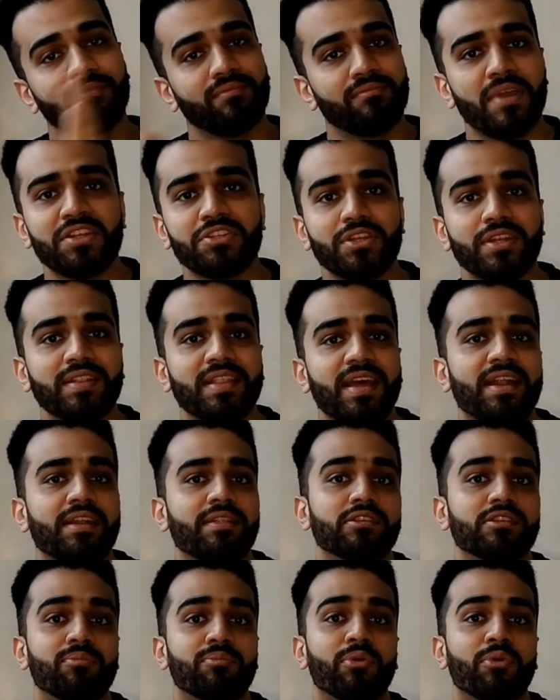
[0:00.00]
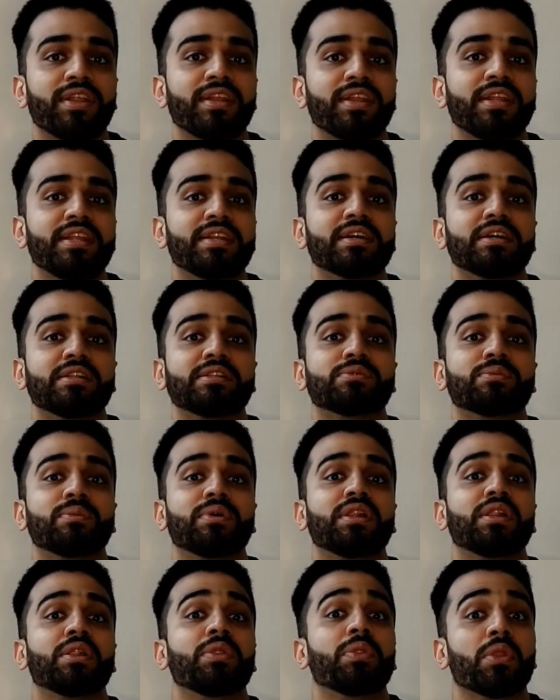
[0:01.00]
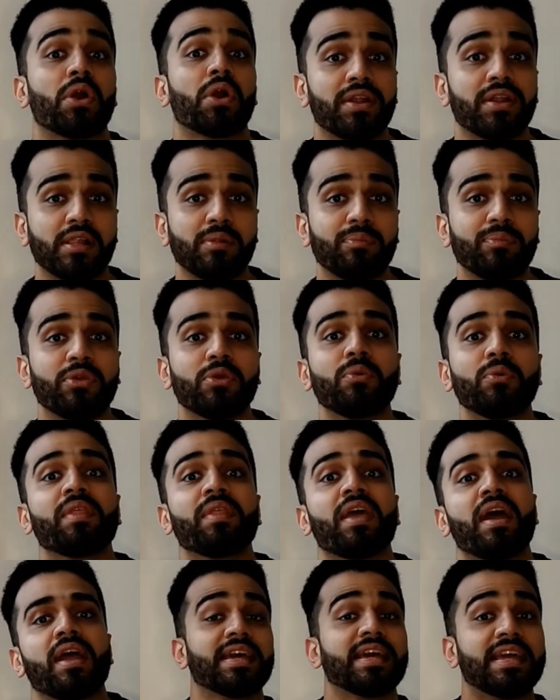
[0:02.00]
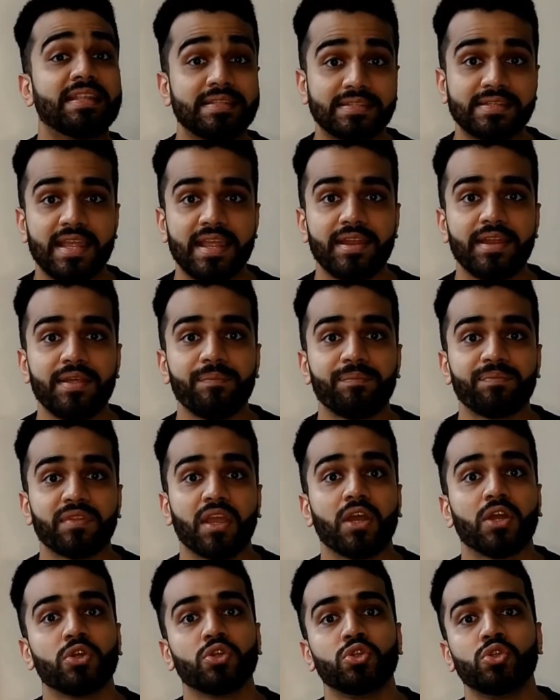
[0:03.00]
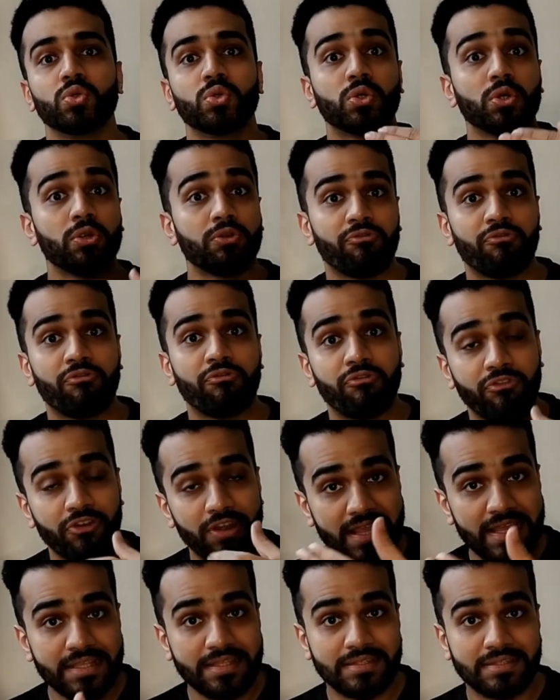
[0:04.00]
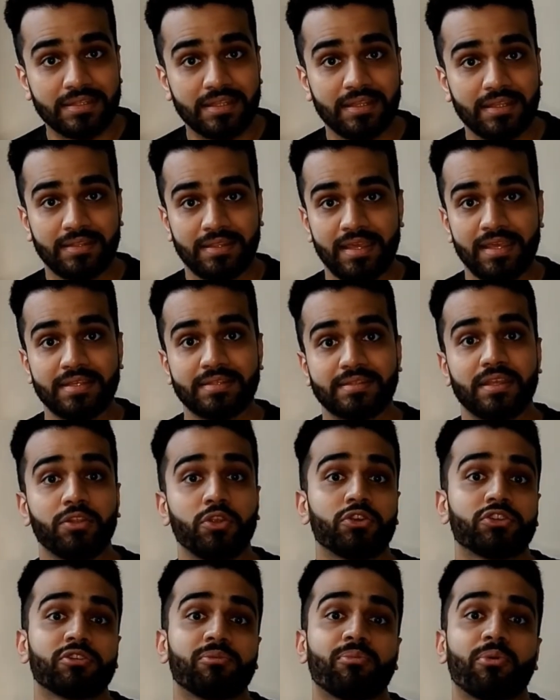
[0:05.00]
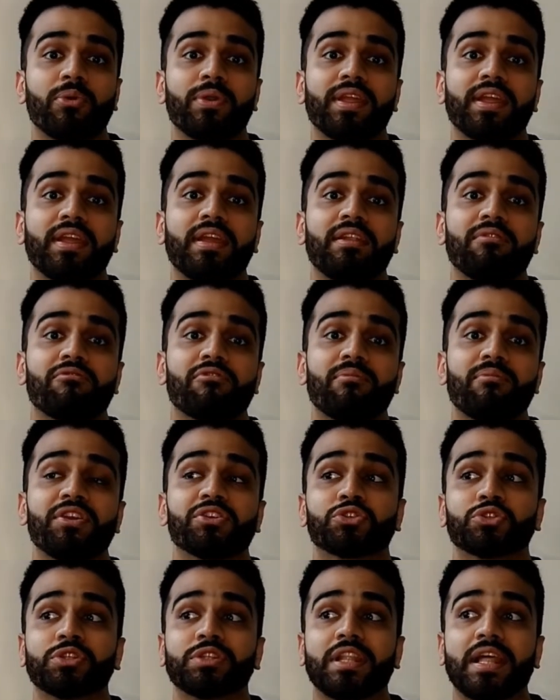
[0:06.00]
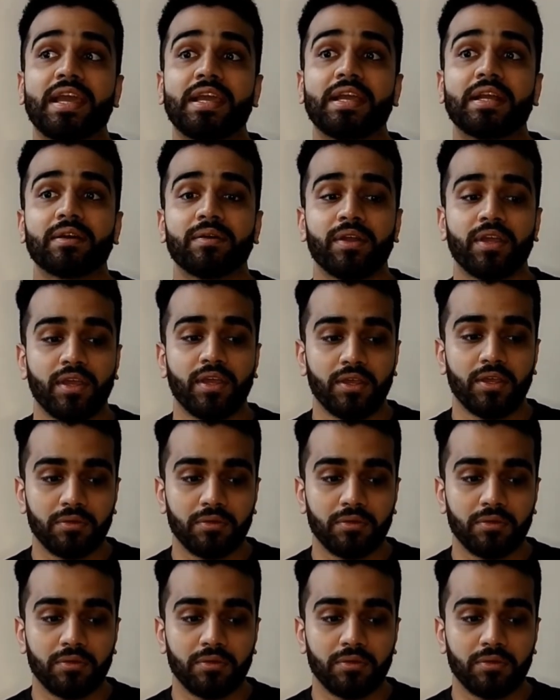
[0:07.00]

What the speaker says: Mentioning that in the supporting details will not help you. Instead, you could phrase things in your supporting information like,